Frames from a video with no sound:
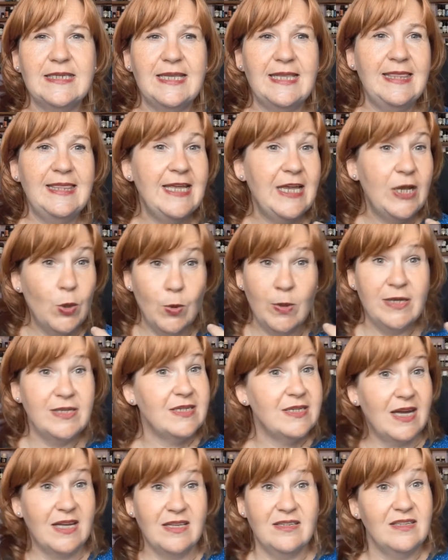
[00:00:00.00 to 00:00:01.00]

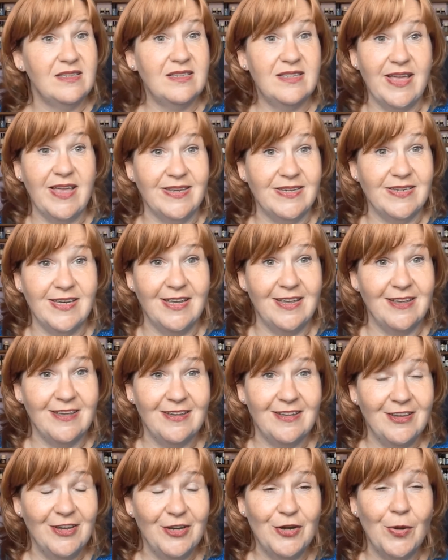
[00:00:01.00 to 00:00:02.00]
liquid anesthetic.
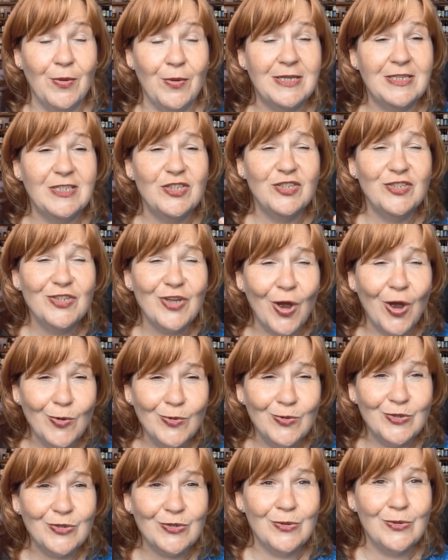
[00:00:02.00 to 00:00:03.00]
You know, it's so
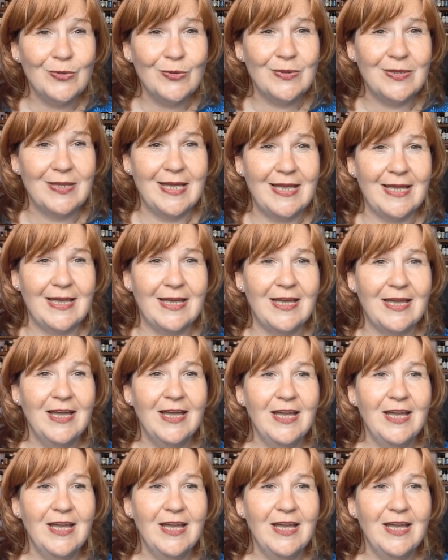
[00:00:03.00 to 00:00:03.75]
soothing,